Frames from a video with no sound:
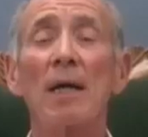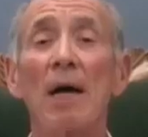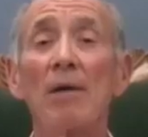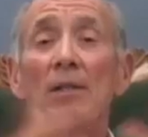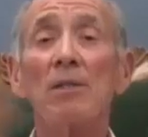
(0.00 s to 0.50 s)
that
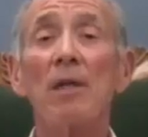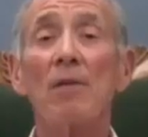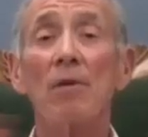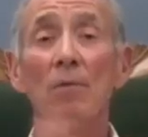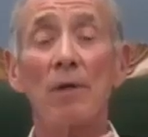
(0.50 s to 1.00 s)
out and see
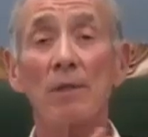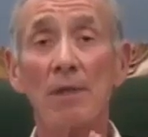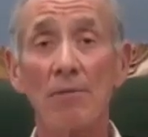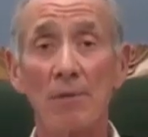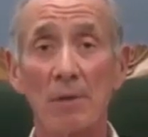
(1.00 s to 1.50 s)
everyone is
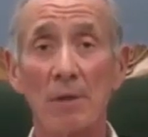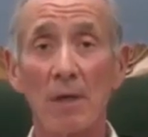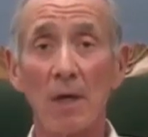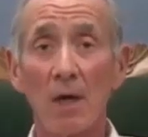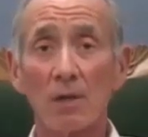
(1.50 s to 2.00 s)
different.
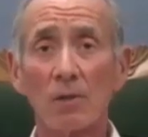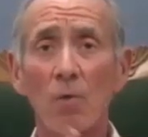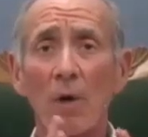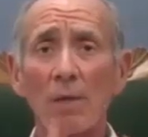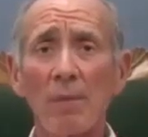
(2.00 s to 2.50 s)
So
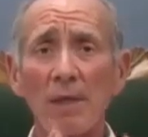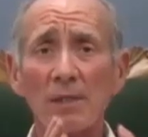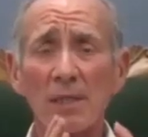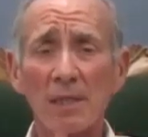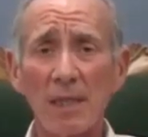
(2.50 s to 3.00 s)
what it means
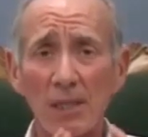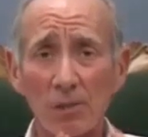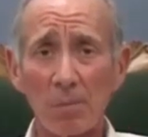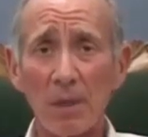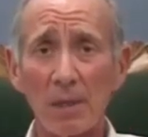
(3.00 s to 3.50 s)
to
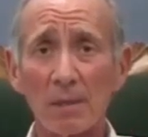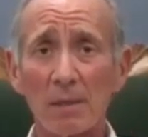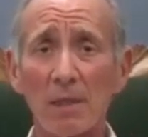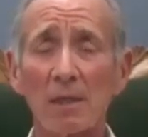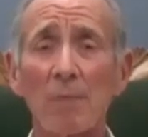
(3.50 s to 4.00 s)
teach peace
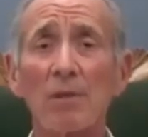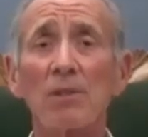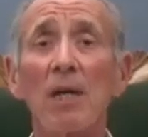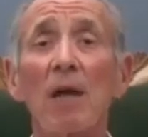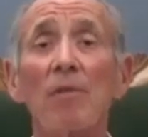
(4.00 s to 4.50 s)
is I must
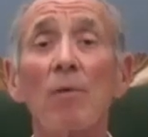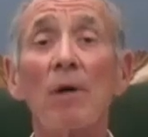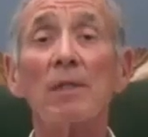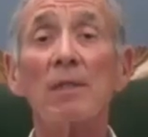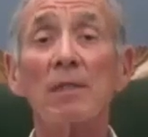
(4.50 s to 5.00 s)
see
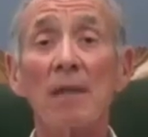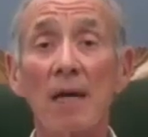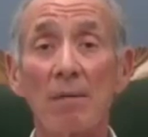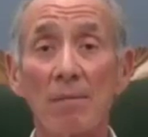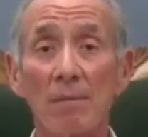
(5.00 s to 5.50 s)
everyone as the
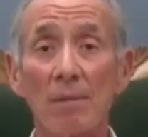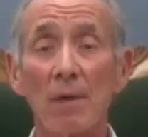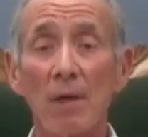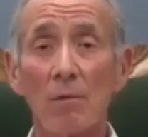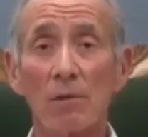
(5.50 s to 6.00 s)
same,
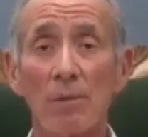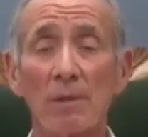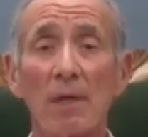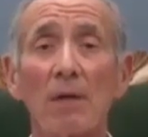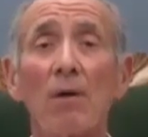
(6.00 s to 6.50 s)
which
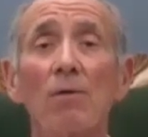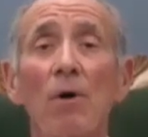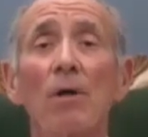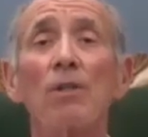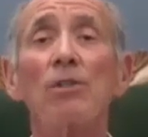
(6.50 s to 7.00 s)
means I no
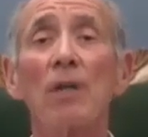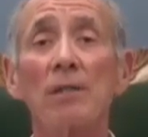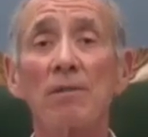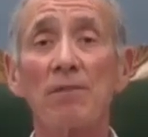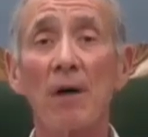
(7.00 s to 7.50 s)
longer
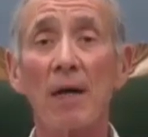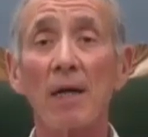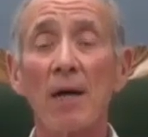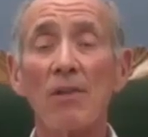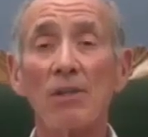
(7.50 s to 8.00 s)
justify
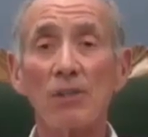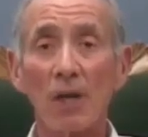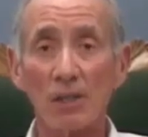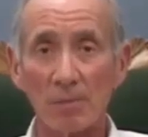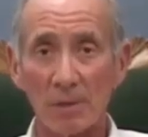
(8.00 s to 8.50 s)
the
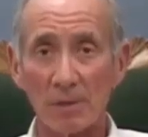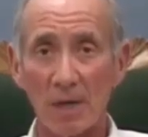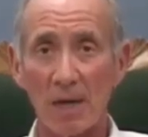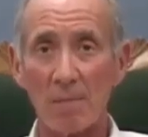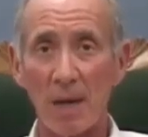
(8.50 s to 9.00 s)
judgments
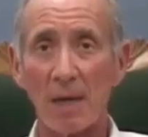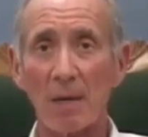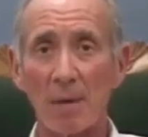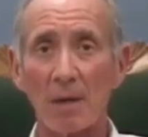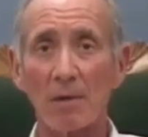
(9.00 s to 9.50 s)
I am making
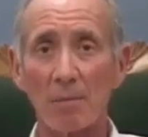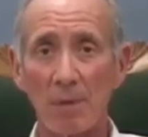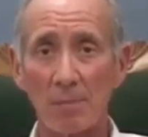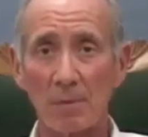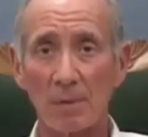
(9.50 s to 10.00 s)
about other
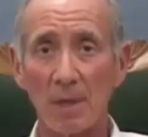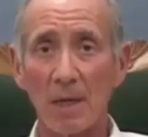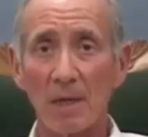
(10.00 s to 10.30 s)
people.